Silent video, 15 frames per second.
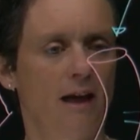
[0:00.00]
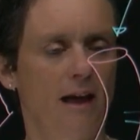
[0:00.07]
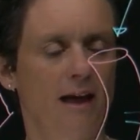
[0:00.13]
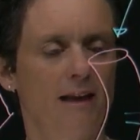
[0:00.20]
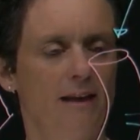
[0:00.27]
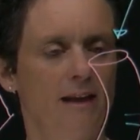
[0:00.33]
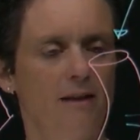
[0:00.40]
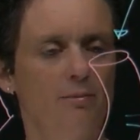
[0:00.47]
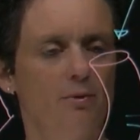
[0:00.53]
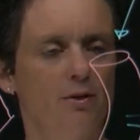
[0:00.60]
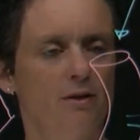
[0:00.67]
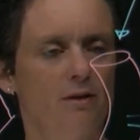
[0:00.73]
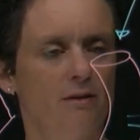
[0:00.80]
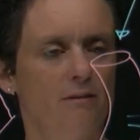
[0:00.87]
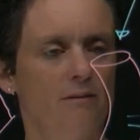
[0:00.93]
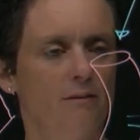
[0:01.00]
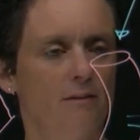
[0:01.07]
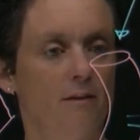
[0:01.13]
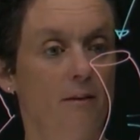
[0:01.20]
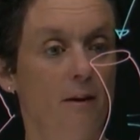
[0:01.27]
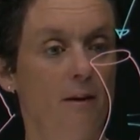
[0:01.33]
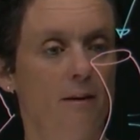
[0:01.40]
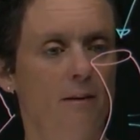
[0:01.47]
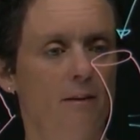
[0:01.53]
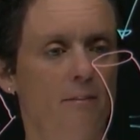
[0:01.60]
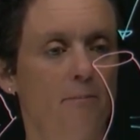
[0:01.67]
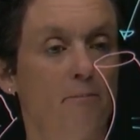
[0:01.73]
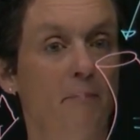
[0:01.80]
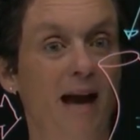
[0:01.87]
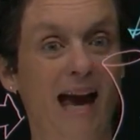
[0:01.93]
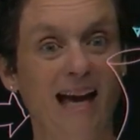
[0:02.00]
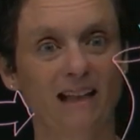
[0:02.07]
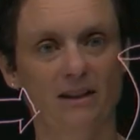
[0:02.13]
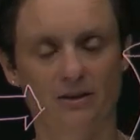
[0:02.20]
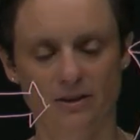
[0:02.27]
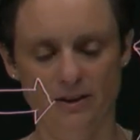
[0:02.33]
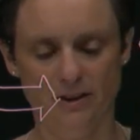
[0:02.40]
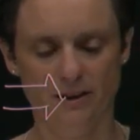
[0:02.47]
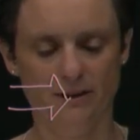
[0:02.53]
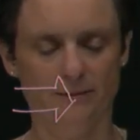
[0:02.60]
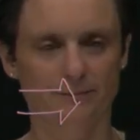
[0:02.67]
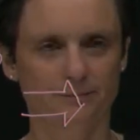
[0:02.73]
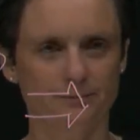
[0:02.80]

and that's what matters,